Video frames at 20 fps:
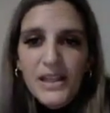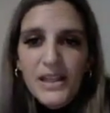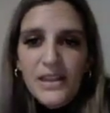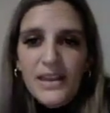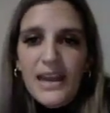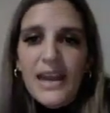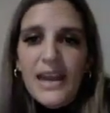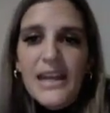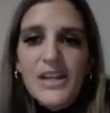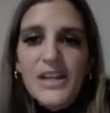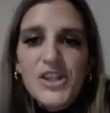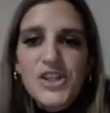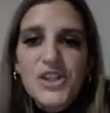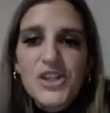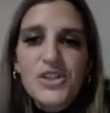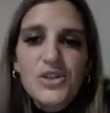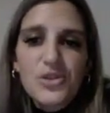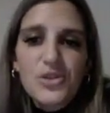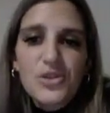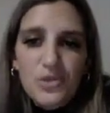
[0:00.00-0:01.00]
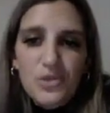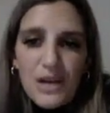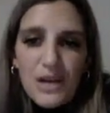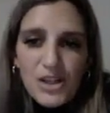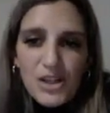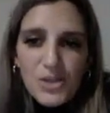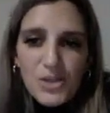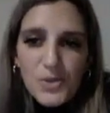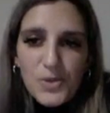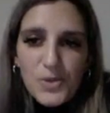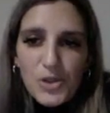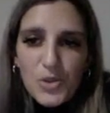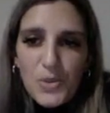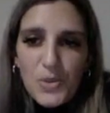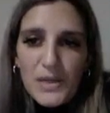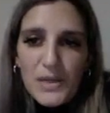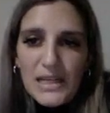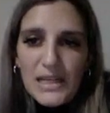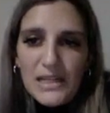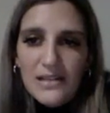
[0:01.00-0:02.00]
The ancient grudge
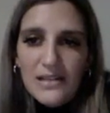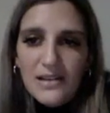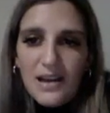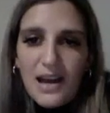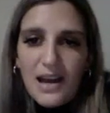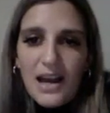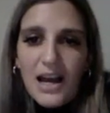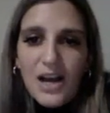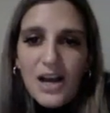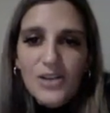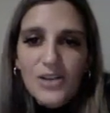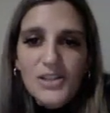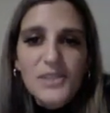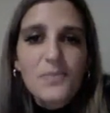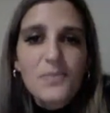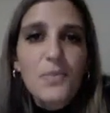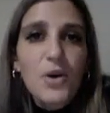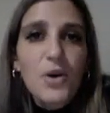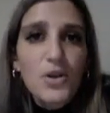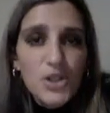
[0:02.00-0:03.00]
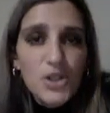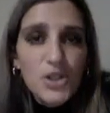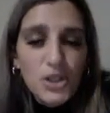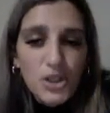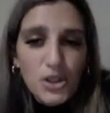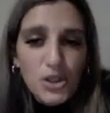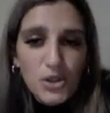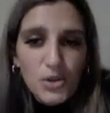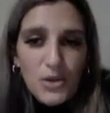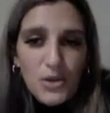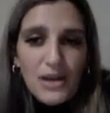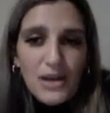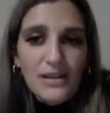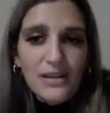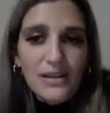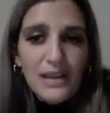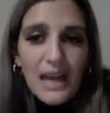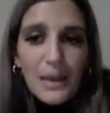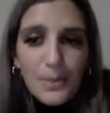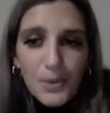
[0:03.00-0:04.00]
between House Montague and
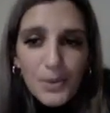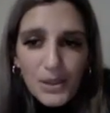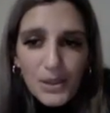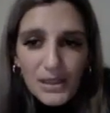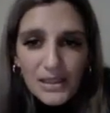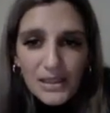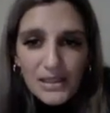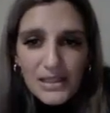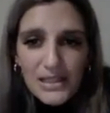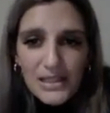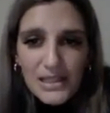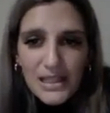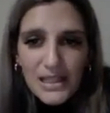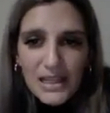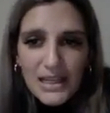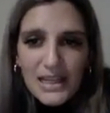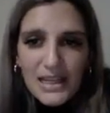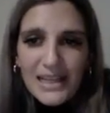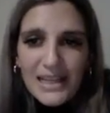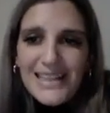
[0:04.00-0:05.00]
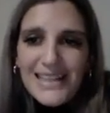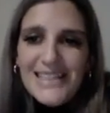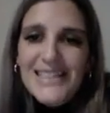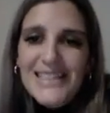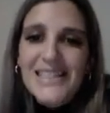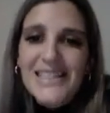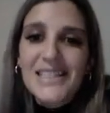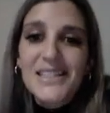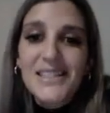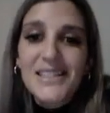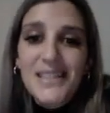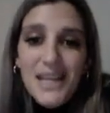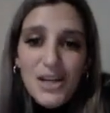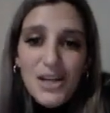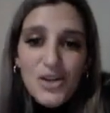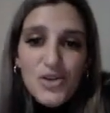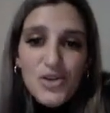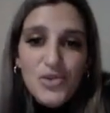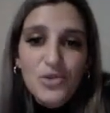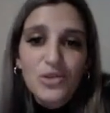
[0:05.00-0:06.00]
Capulet is the
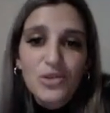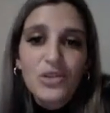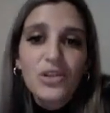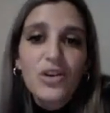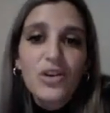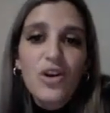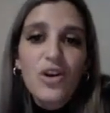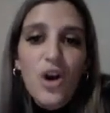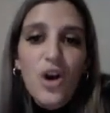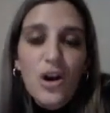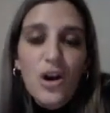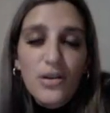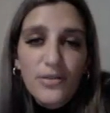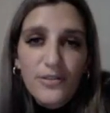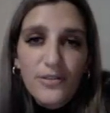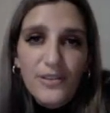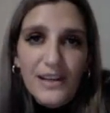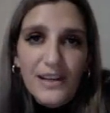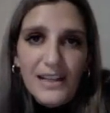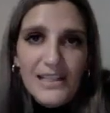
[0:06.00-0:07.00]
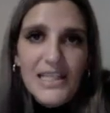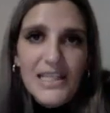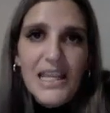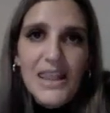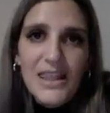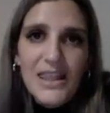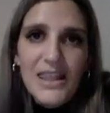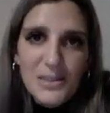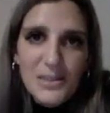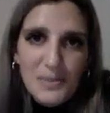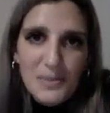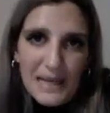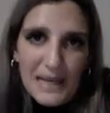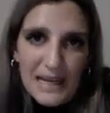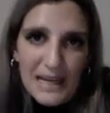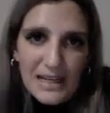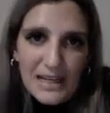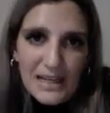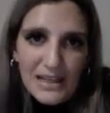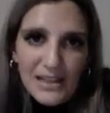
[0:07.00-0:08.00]
central conflict in this
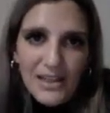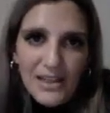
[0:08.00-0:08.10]
play.